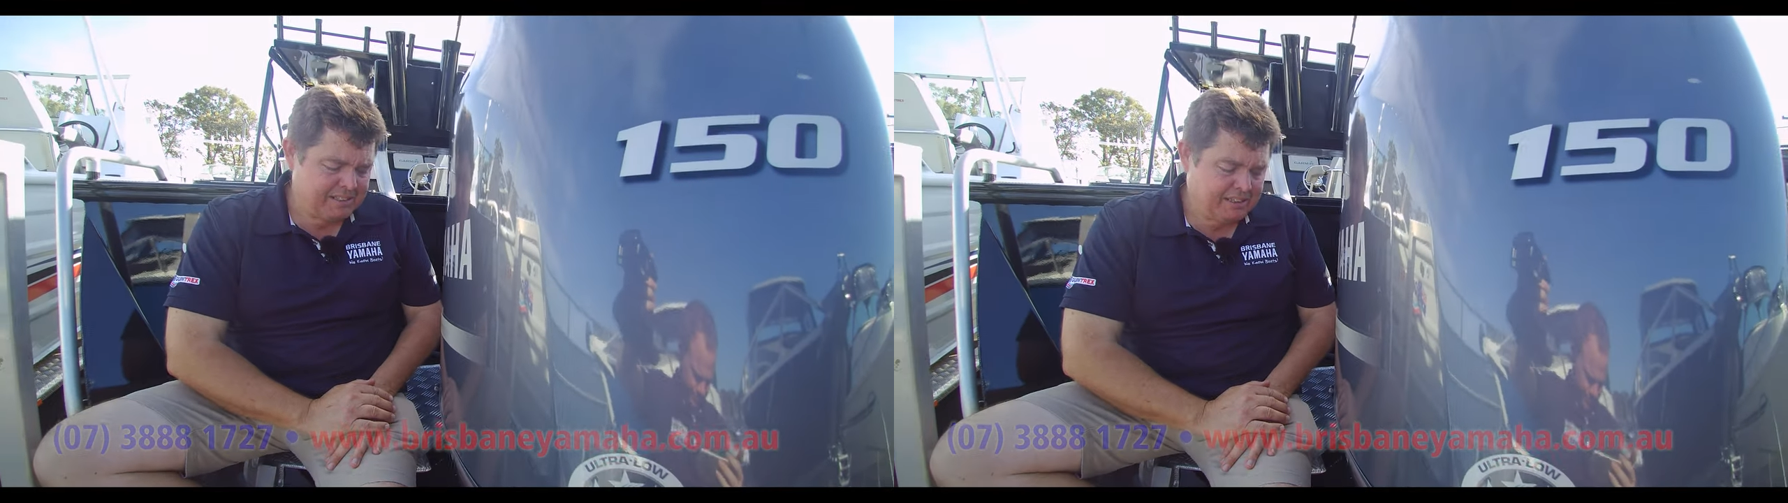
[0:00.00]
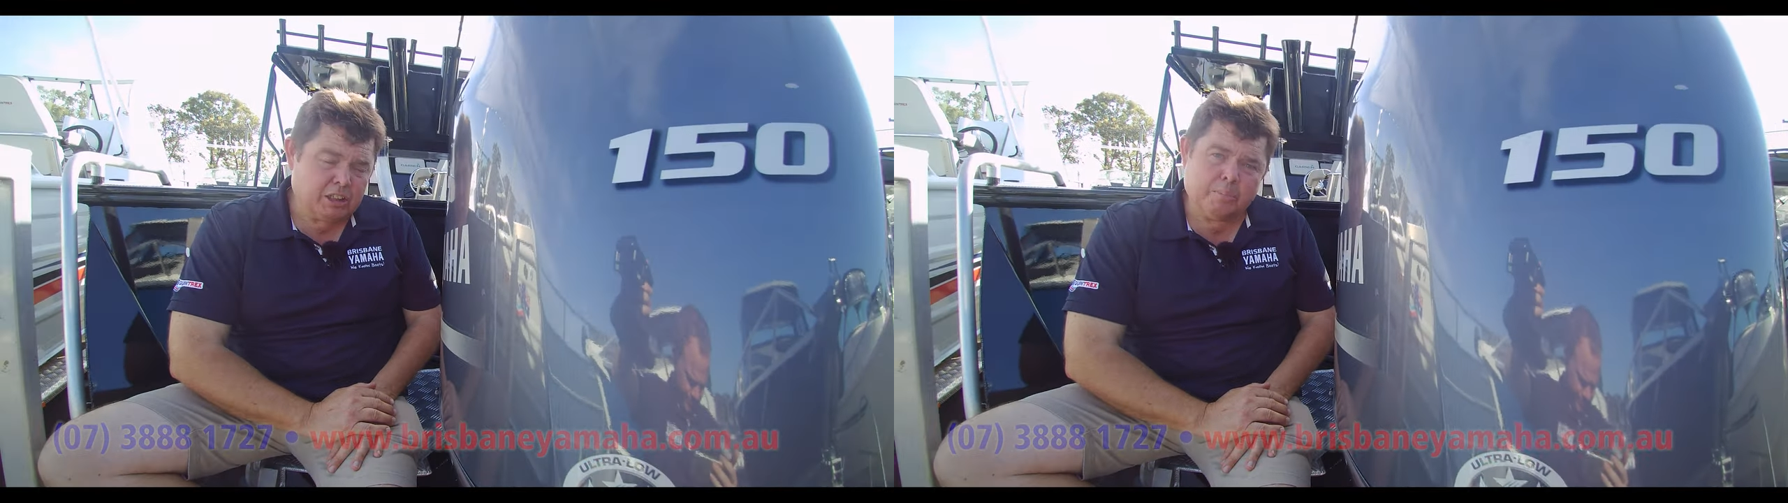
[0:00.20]

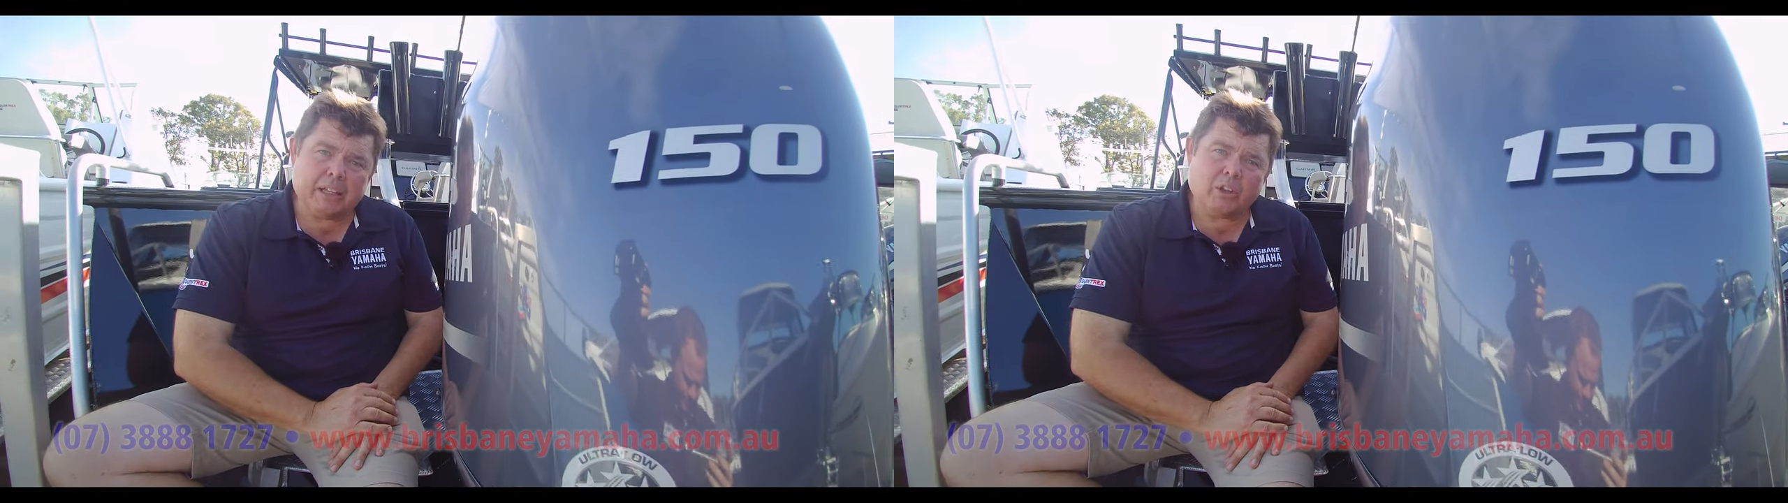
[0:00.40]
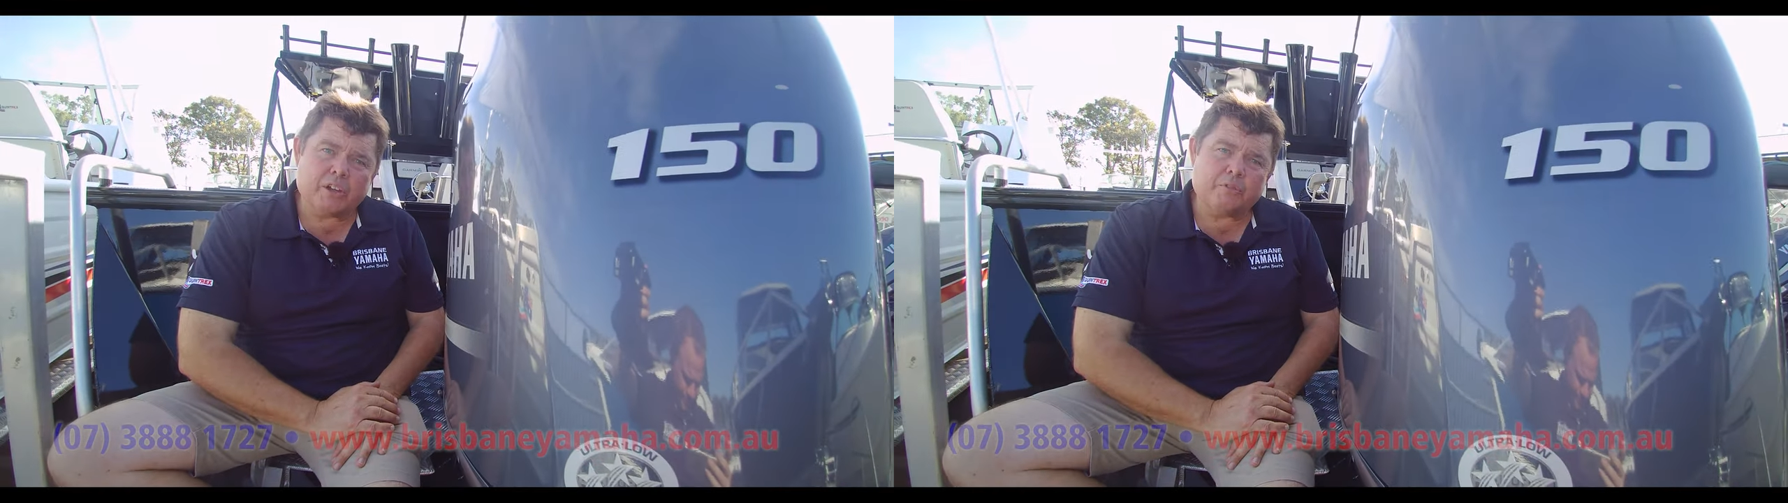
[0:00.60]
a little
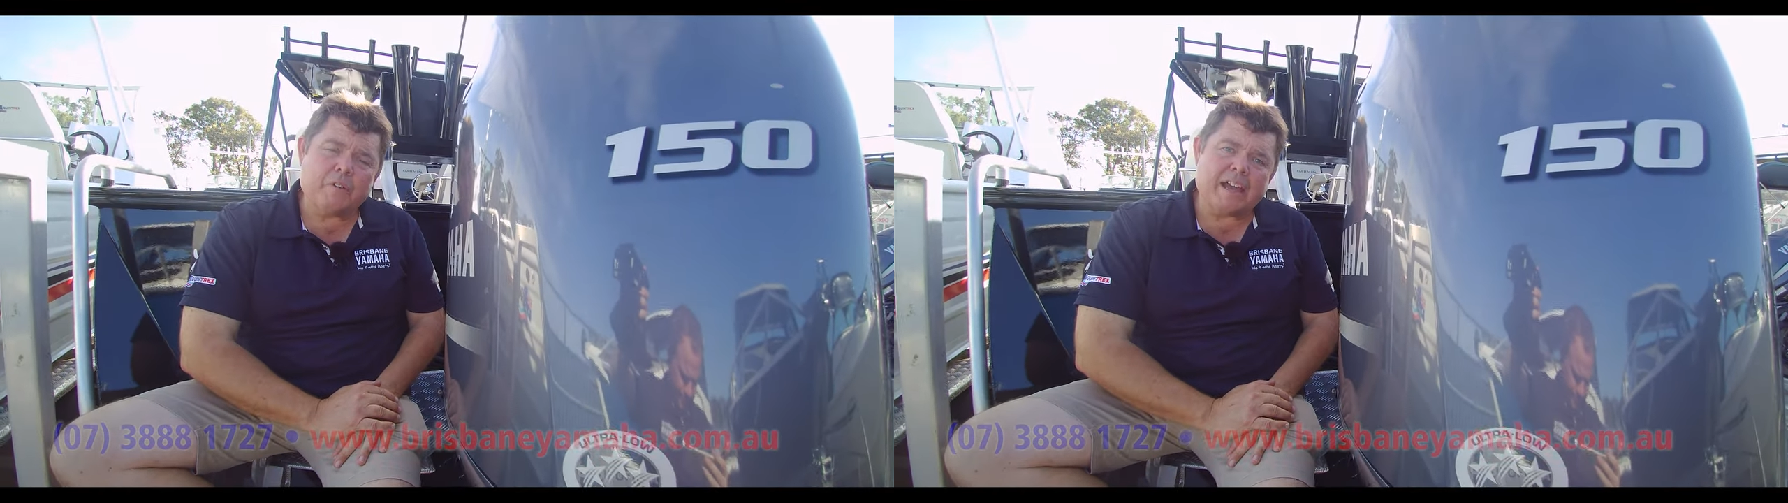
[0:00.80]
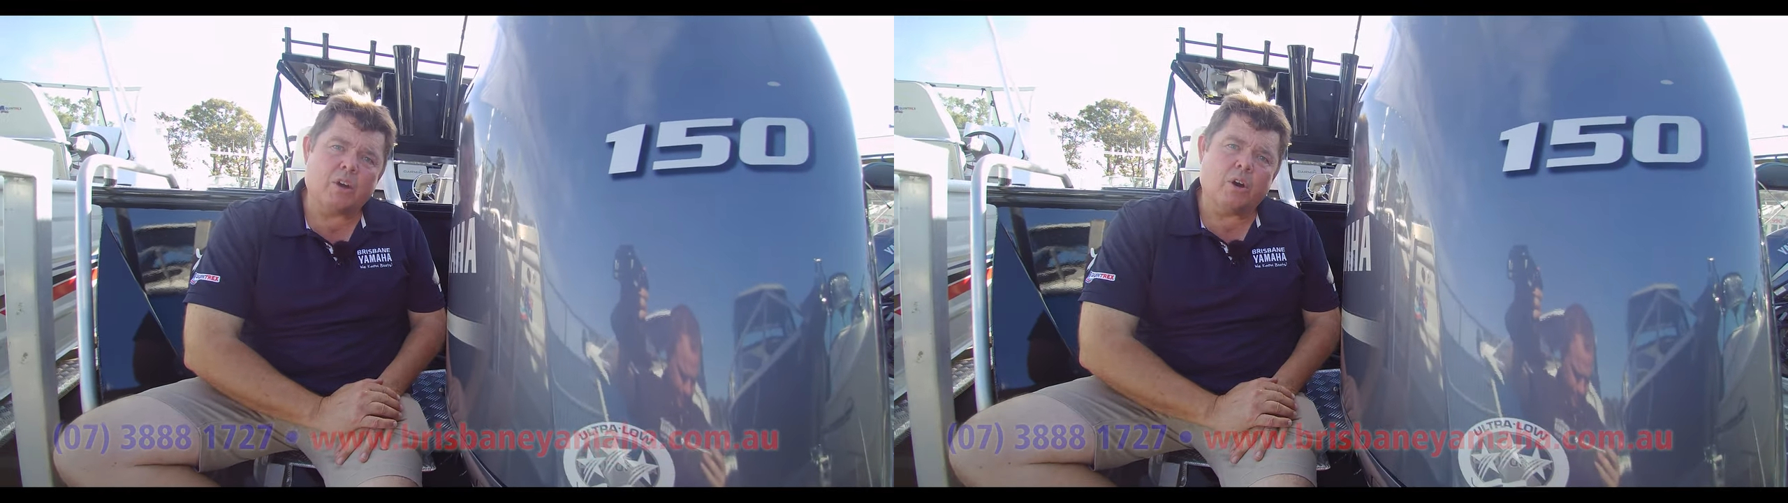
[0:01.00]
bit like a
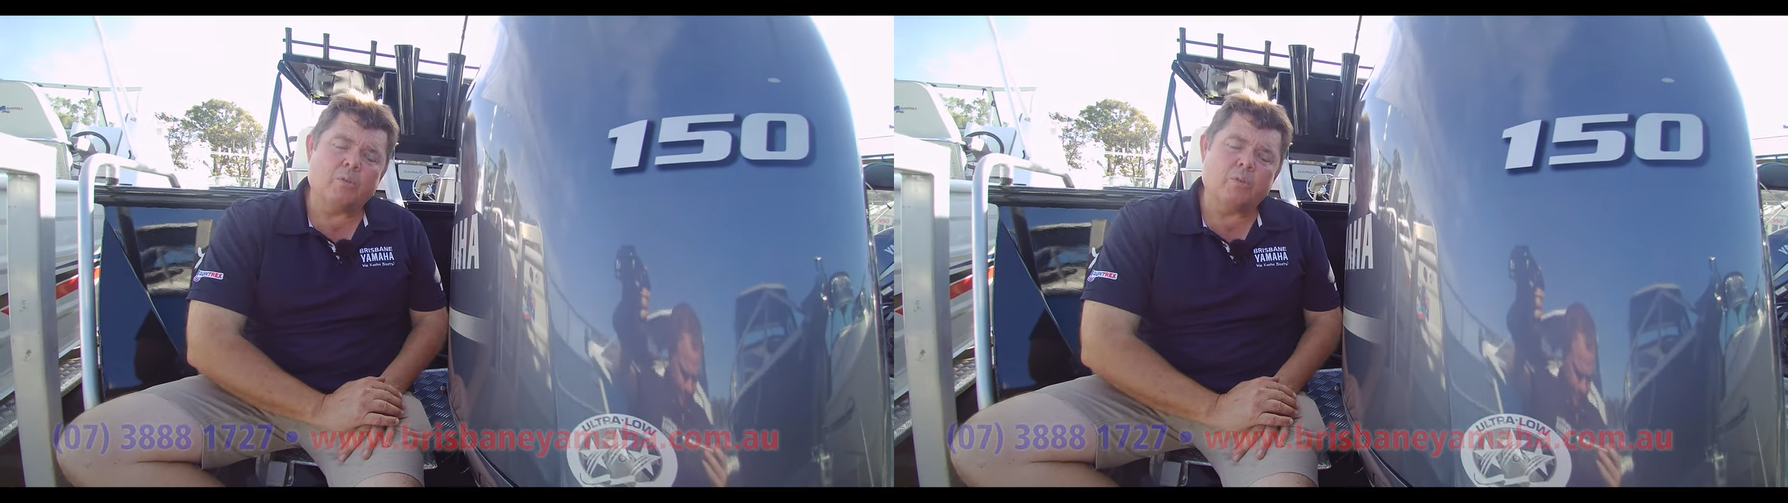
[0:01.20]
fat guy